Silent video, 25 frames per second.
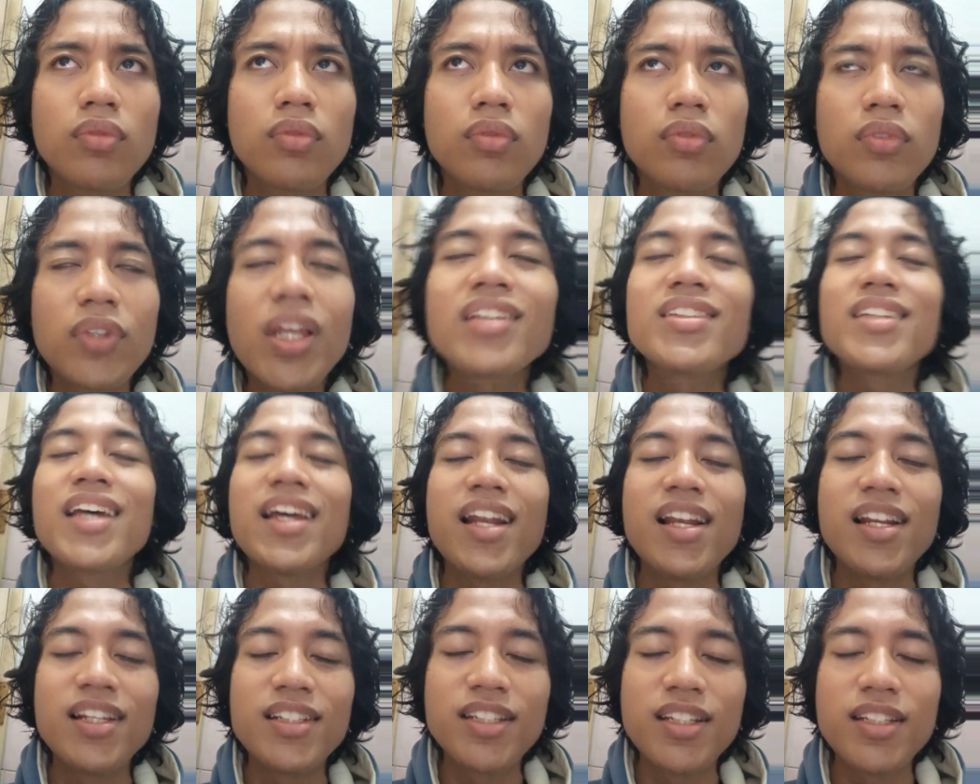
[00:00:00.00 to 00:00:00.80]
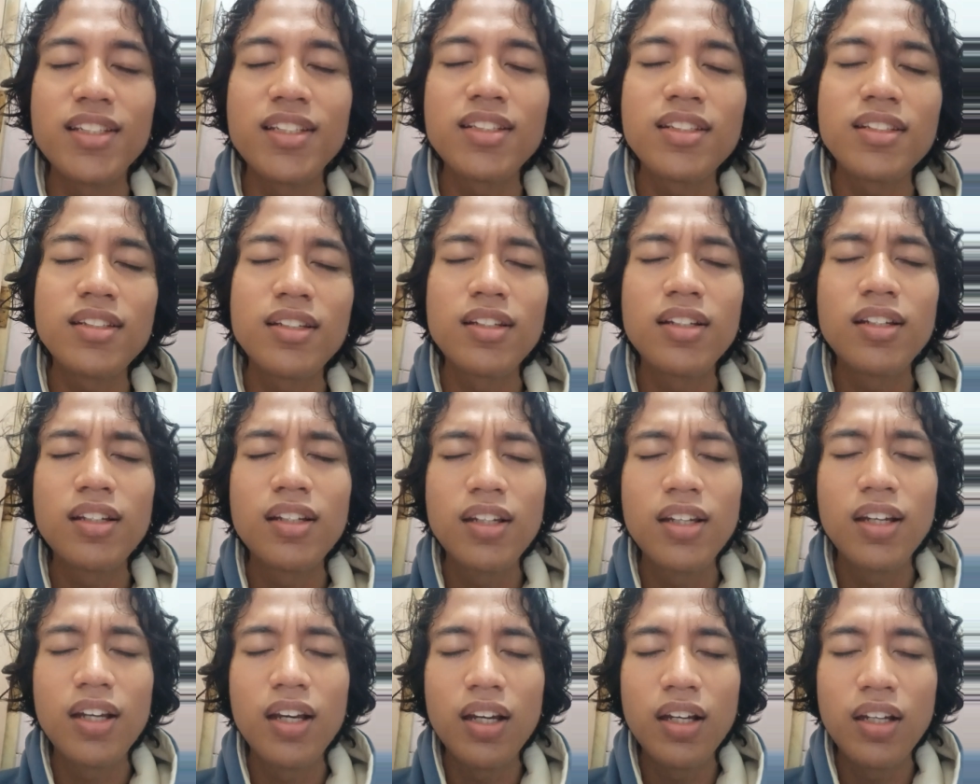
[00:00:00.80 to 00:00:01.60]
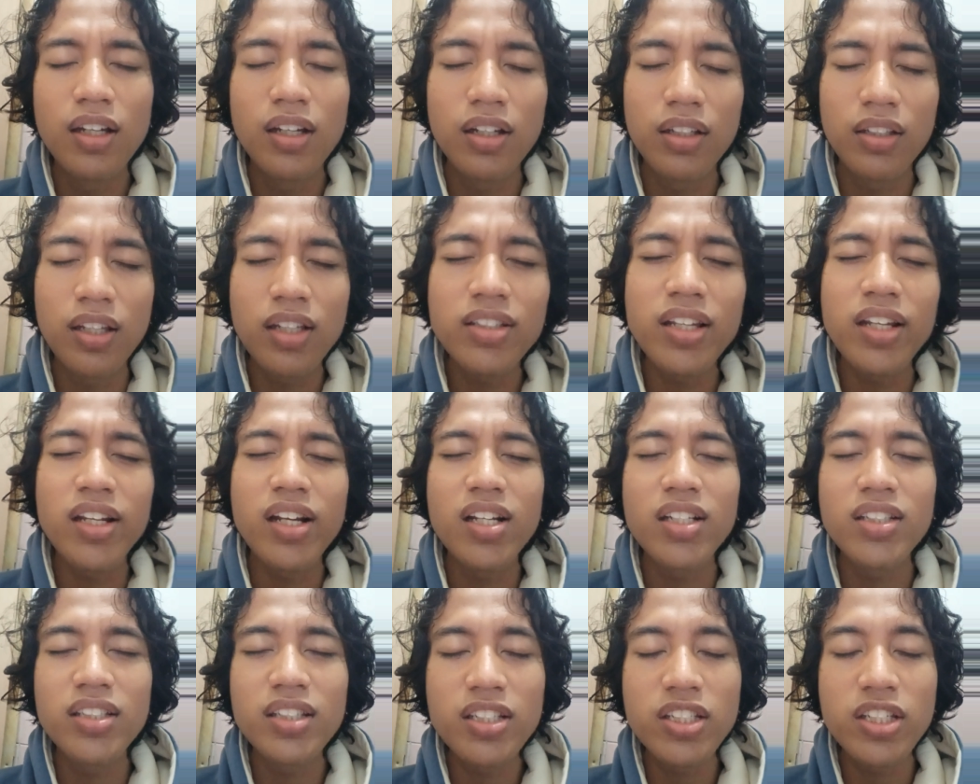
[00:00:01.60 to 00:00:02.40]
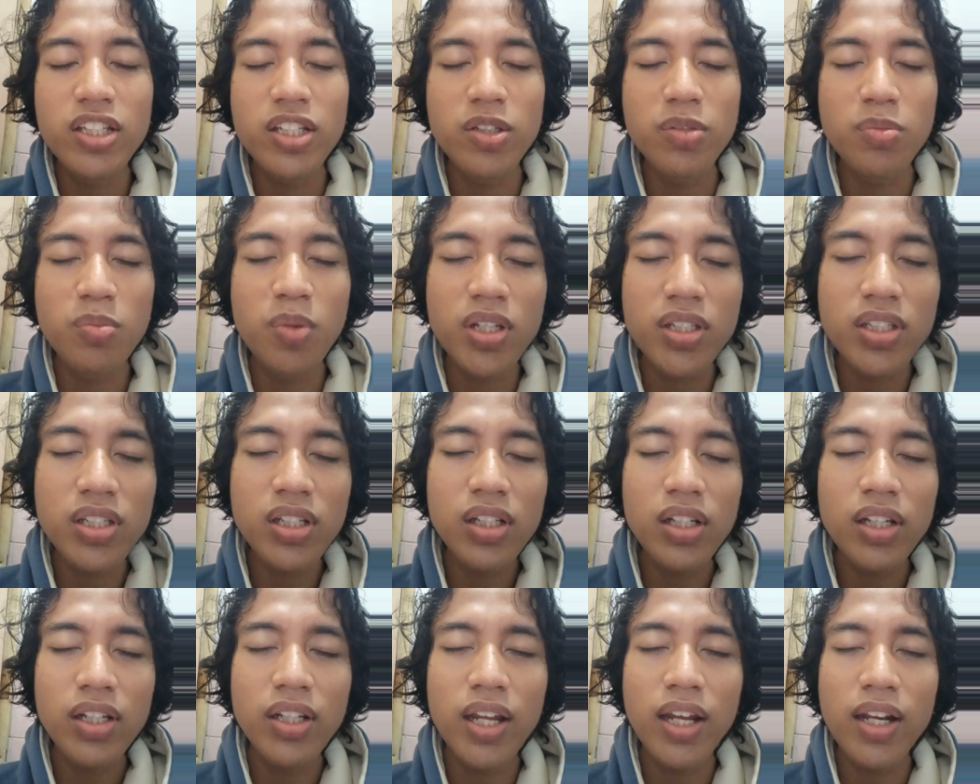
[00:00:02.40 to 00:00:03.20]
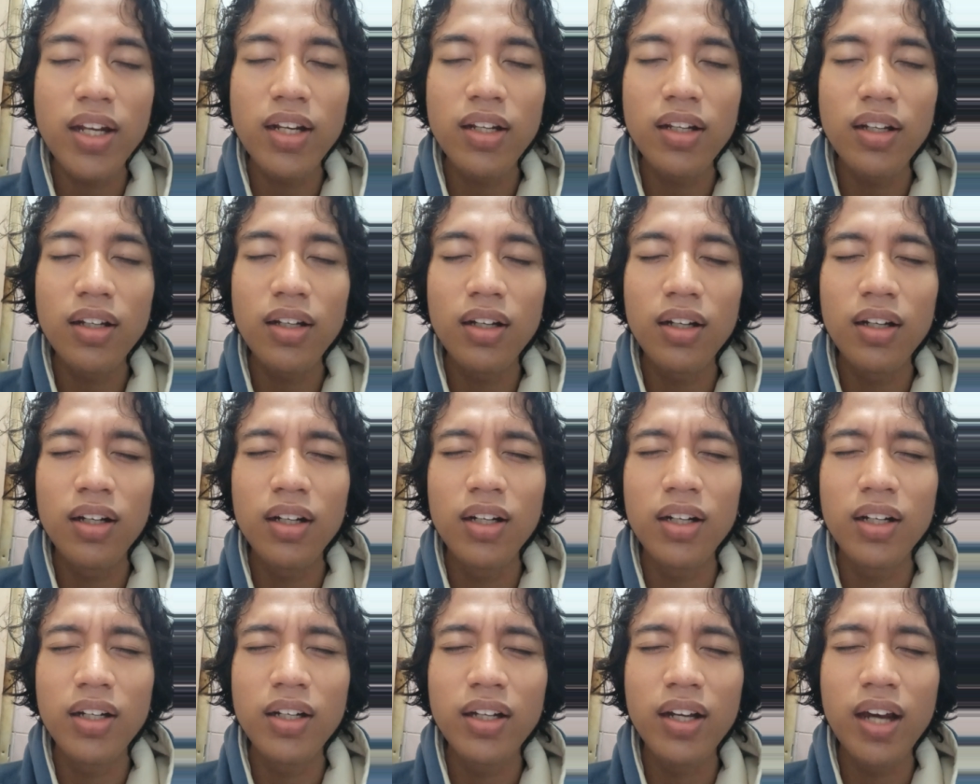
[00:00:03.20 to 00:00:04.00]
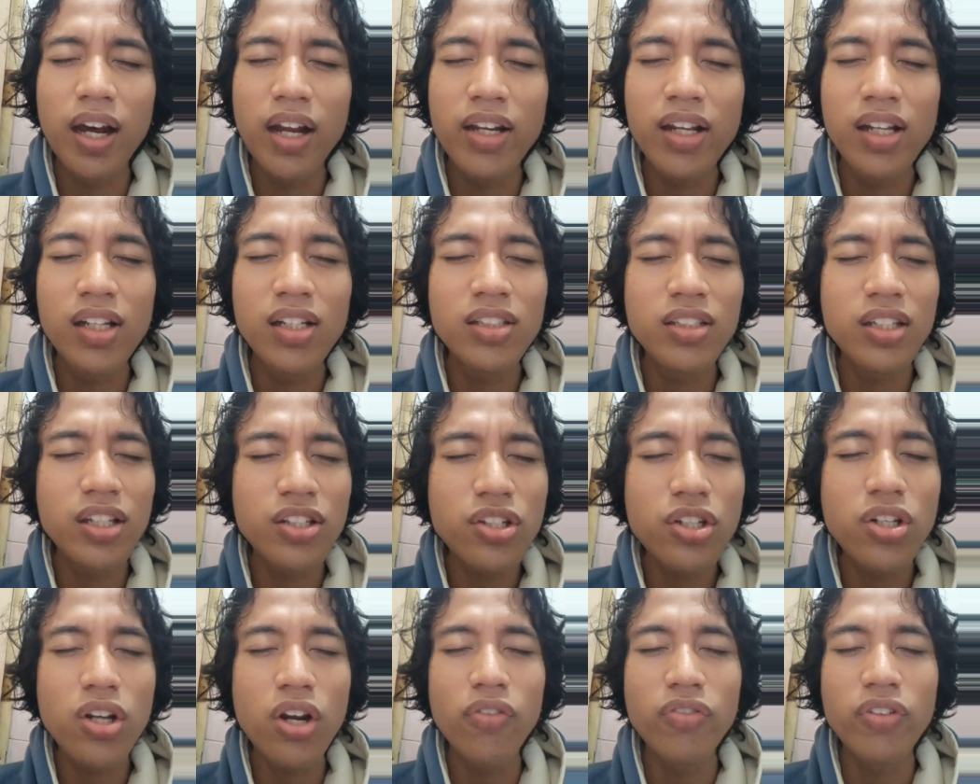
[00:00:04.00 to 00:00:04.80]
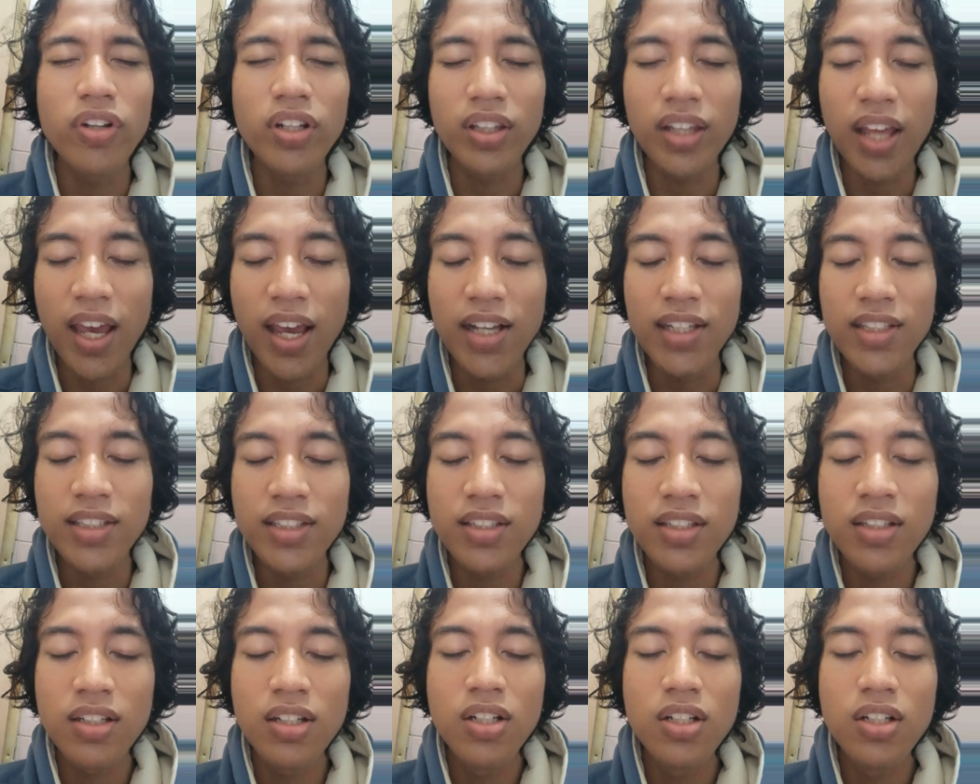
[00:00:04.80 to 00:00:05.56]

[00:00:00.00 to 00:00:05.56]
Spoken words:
test analysis. Test analysis is basically that analysis of the test.